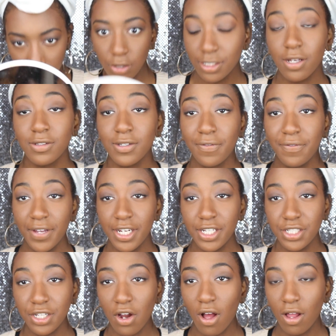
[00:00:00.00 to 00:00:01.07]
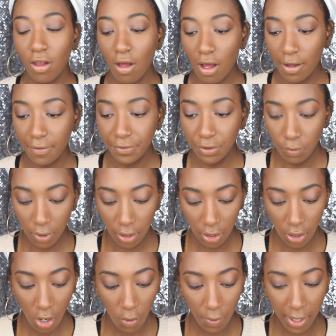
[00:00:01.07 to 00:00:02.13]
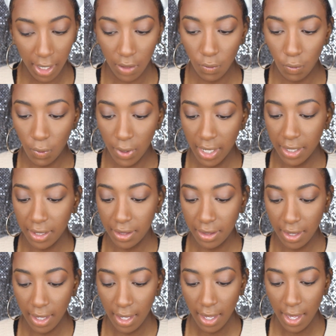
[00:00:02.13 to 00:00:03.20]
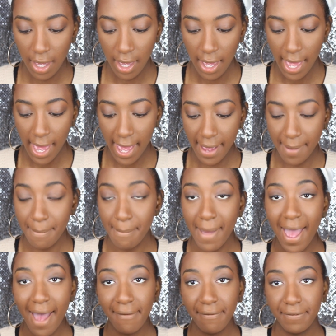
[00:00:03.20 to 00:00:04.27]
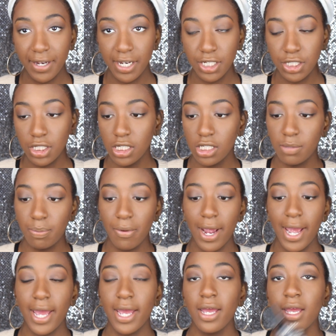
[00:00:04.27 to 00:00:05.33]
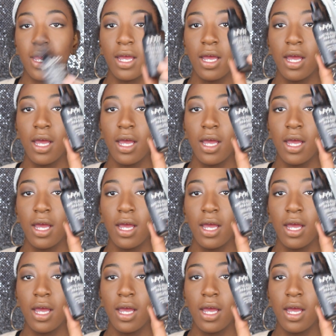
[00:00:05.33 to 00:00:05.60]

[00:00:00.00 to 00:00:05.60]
So to finish it all off, you want to go in with a matte finishing spray.